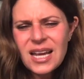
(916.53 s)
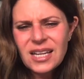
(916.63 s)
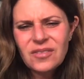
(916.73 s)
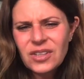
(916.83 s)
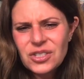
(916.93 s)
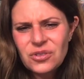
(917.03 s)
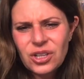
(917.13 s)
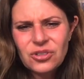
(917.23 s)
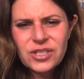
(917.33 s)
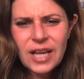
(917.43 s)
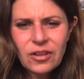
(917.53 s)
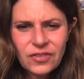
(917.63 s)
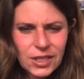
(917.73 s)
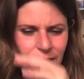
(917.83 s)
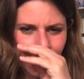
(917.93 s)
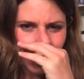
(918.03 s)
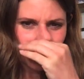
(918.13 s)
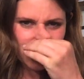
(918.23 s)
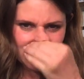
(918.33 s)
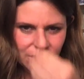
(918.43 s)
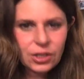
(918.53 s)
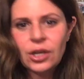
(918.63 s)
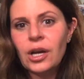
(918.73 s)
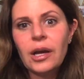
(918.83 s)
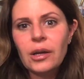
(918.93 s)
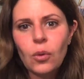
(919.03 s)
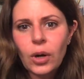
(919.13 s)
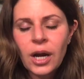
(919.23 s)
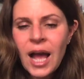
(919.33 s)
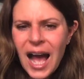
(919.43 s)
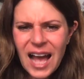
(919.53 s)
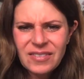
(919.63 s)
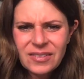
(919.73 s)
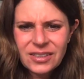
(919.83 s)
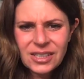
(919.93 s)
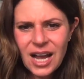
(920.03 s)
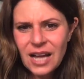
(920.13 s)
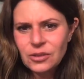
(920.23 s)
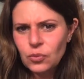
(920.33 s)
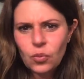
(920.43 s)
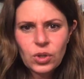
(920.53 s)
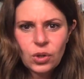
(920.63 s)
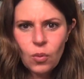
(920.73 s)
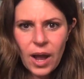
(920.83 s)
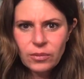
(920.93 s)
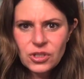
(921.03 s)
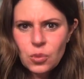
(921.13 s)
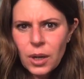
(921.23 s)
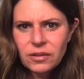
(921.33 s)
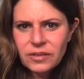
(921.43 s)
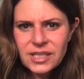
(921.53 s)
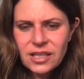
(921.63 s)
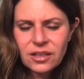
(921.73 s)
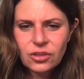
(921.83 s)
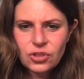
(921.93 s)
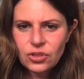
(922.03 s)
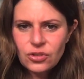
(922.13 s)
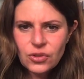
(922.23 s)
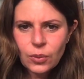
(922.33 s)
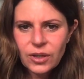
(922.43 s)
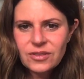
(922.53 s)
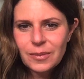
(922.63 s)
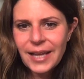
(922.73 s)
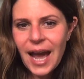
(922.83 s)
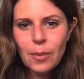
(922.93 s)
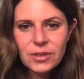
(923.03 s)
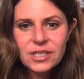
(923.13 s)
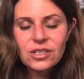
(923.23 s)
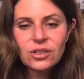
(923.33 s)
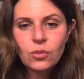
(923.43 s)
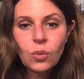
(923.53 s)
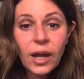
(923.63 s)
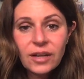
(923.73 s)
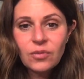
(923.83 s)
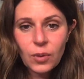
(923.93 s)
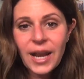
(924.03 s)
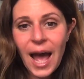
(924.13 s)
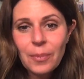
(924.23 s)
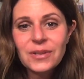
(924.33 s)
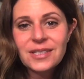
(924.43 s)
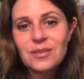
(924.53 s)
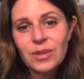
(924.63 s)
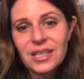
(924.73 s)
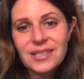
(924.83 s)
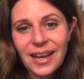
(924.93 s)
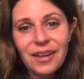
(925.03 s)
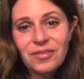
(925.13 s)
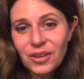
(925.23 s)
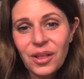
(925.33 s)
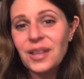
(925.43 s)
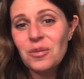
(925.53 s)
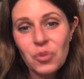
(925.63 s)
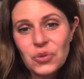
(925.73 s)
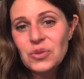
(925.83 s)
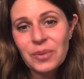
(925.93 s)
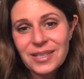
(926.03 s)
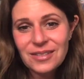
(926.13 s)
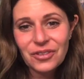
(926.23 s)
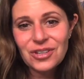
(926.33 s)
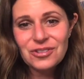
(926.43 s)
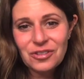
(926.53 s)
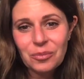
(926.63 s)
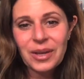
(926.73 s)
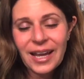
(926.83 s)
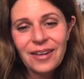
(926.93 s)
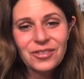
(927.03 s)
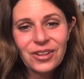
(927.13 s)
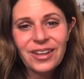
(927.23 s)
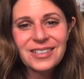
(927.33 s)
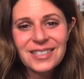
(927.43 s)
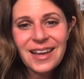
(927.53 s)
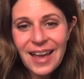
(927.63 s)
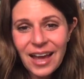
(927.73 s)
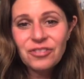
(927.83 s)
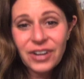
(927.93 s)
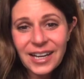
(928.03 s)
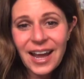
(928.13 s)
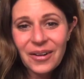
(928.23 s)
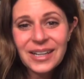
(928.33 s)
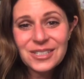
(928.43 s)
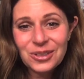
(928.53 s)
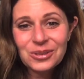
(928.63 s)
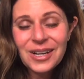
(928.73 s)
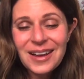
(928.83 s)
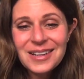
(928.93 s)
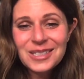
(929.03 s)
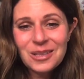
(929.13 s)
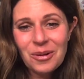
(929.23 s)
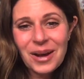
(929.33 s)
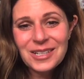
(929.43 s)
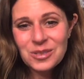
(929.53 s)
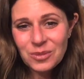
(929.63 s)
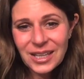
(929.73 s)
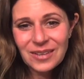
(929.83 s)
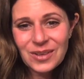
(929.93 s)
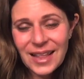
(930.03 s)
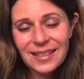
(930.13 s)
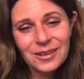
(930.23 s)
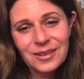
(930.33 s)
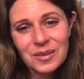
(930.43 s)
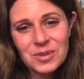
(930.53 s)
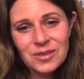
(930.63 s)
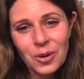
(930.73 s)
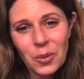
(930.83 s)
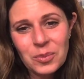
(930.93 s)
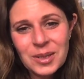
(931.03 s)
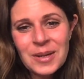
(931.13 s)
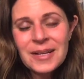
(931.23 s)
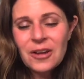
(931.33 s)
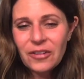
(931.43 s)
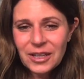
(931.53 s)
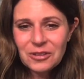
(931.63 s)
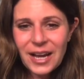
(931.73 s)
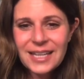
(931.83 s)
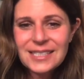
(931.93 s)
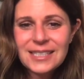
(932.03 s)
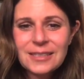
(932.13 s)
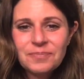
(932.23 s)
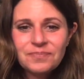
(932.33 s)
convince you that you're selfish, that you want to look good, or I've even gotten, you know, why would you want to risk another surgery? What if something happens to you? What if what happens to me is that I feel like the most amazing version of me after this? And right now I do. So I just want to give you that little glimpse of hope. All right, you guys